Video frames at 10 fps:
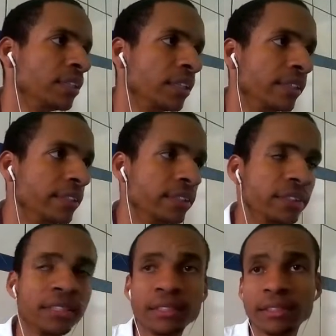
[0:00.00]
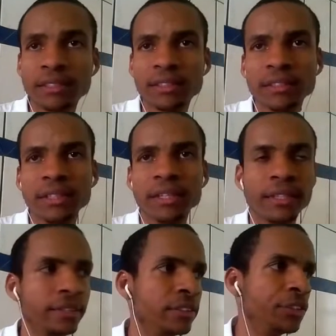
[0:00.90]
This
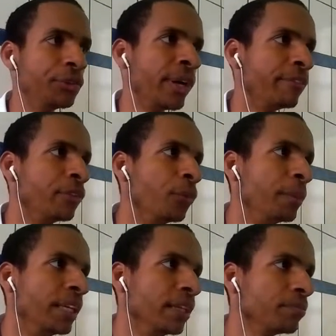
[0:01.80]
0 have no meaning.